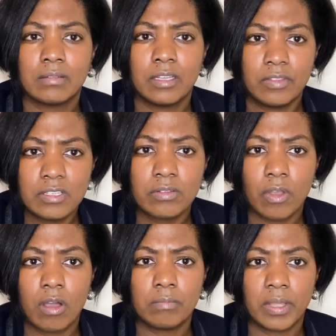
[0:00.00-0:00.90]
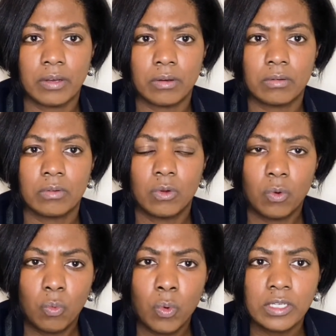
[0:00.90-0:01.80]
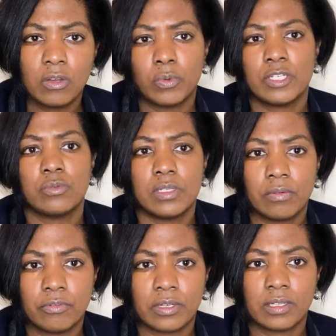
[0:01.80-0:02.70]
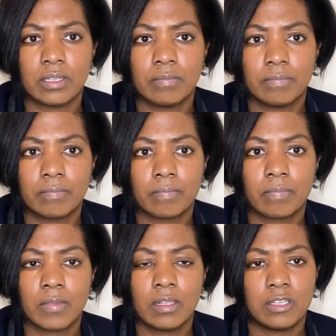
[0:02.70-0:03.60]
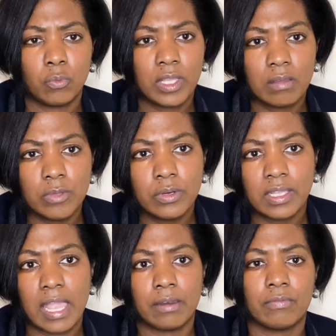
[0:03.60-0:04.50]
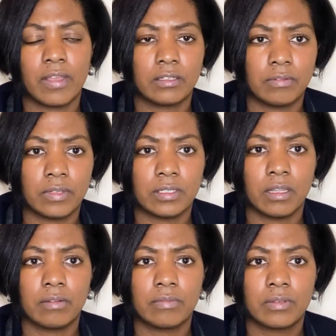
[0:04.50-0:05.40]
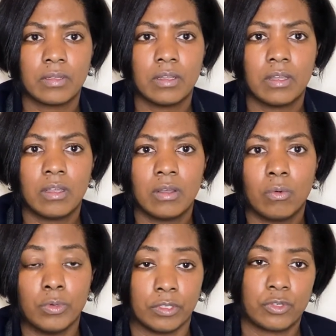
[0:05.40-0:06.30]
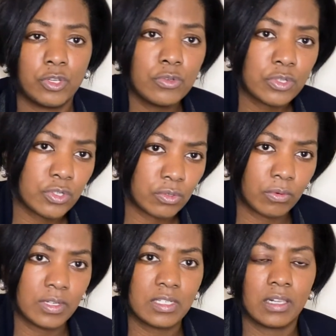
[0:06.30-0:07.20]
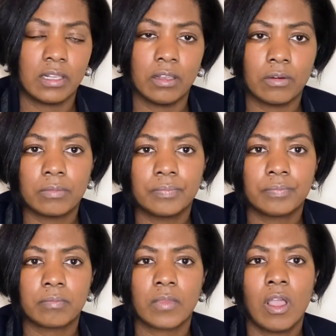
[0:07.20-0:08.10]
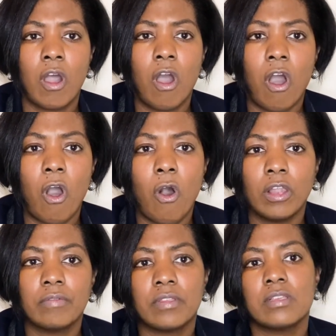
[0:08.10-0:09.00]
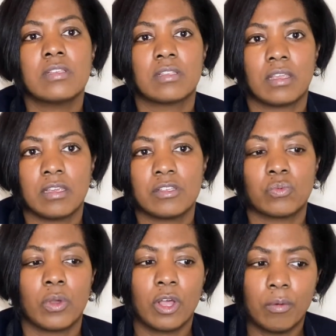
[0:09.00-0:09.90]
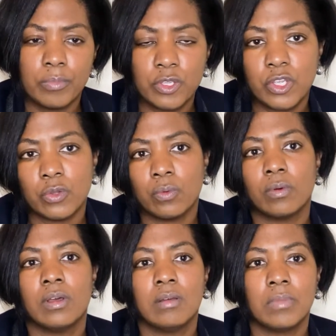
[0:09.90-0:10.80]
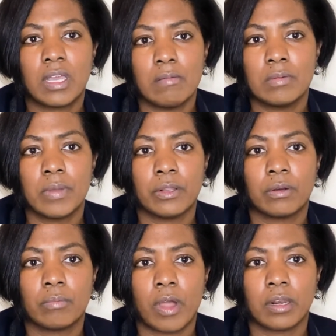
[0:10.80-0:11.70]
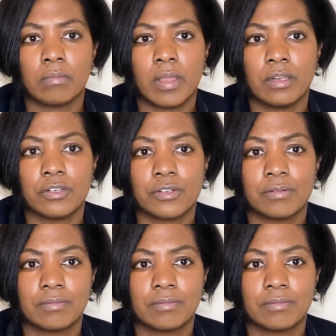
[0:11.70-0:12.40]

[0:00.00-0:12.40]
this have gone better? What could we do differently? Did we communicate effectively enough? Was our user stories clear? All of these things will help you become a better product manager.